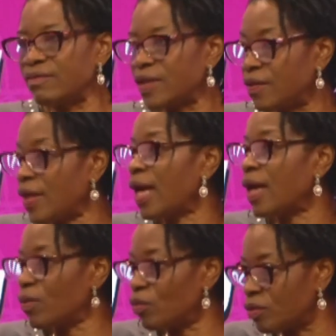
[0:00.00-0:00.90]
they're
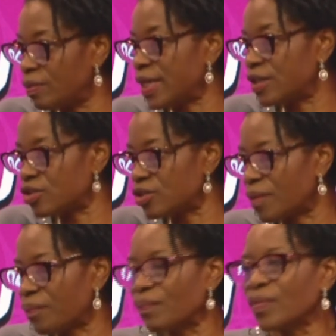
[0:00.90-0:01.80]
there, we'll replenish
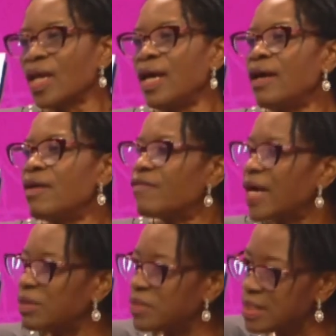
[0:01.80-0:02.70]
them.
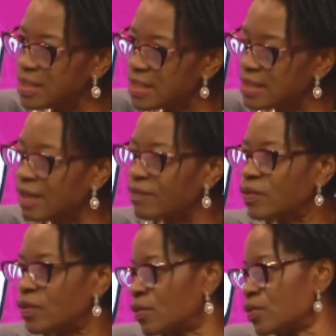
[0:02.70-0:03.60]
Vitamin D
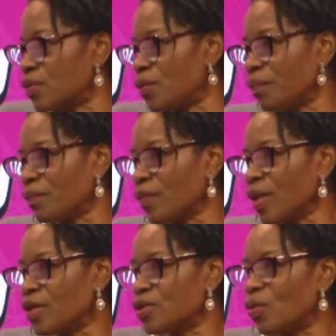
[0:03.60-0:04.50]
level also.
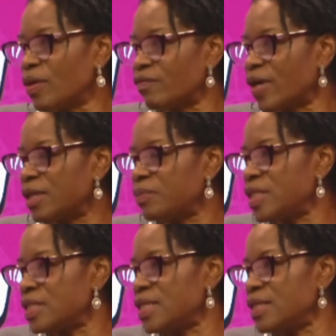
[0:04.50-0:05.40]
So when
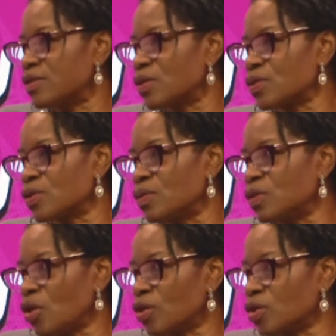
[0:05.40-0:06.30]
vitamin D is also
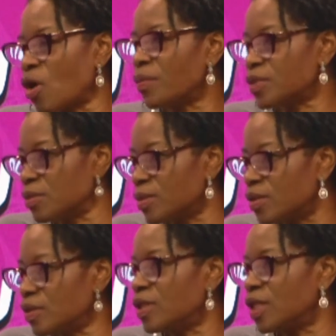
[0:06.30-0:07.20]
not
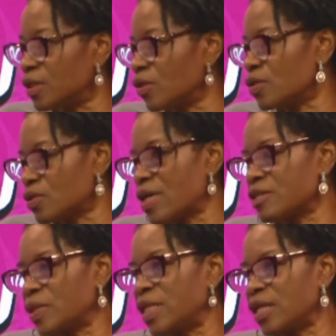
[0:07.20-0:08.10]
optimal, it also
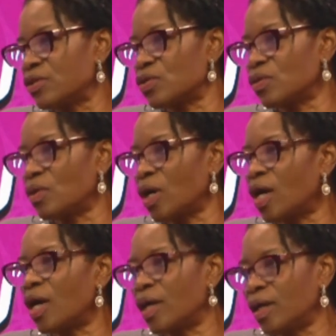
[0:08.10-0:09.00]
has been linked to
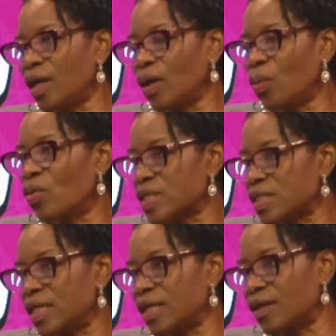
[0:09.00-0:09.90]

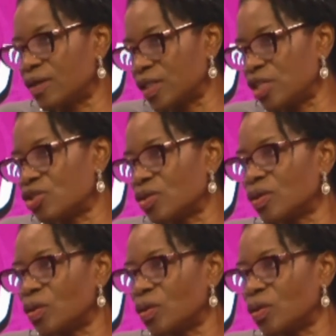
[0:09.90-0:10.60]
worsening cognition or